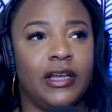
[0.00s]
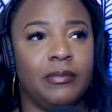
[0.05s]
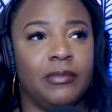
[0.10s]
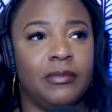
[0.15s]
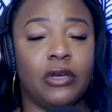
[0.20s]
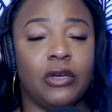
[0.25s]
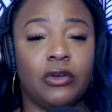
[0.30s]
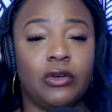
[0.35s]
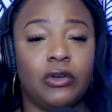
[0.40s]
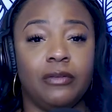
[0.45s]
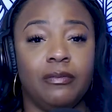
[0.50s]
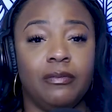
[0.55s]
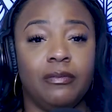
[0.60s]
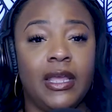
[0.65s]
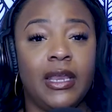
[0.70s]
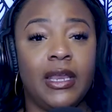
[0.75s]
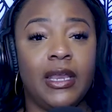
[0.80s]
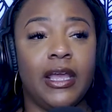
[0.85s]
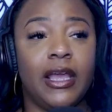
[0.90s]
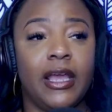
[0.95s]
social
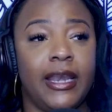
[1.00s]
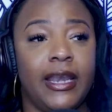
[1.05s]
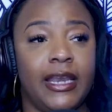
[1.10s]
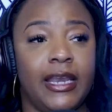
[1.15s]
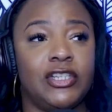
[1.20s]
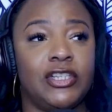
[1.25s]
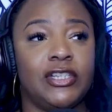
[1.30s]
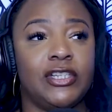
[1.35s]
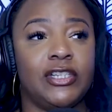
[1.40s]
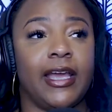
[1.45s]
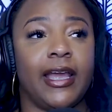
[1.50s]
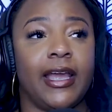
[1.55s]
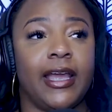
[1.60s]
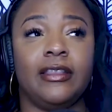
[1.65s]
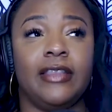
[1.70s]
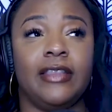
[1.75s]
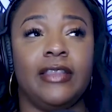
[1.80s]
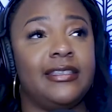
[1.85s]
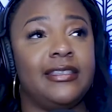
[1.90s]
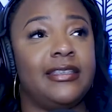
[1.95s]
media, and it's just like,
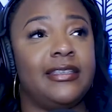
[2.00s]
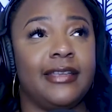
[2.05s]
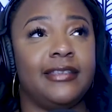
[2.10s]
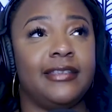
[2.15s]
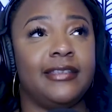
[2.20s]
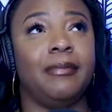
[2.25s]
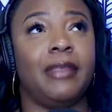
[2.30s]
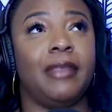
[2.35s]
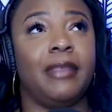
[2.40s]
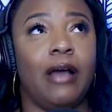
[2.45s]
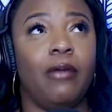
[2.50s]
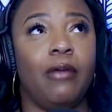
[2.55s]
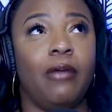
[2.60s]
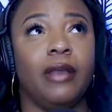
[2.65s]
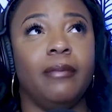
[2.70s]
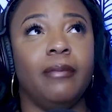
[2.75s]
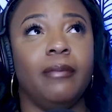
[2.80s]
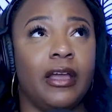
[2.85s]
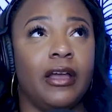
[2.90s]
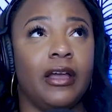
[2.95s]
that's not something I want
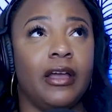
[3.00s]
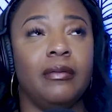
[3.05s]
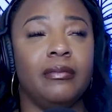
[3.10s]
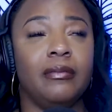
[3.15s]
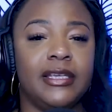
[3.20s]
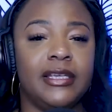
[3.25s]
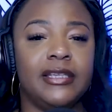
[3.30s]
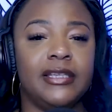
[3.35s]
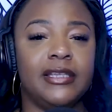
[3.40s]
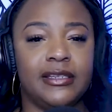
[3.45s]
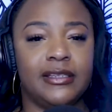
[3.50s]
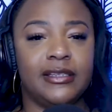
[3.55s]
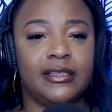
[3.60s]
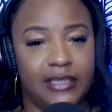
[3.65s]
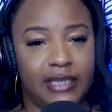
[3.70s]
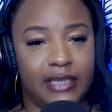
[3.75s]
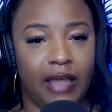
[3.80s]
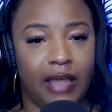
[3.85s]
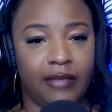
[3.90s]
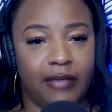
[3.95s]
to become
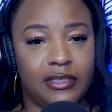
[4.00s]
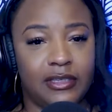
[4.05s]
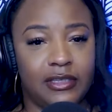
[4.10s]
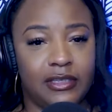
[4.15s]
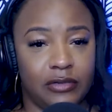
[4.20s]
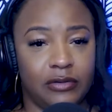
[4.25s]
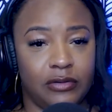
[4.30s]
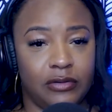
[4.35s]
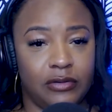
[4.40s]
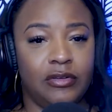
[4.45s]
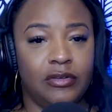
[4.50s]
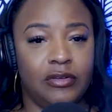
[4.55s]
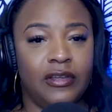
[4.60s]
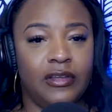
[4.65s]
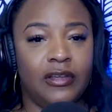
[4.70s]
desensitized to.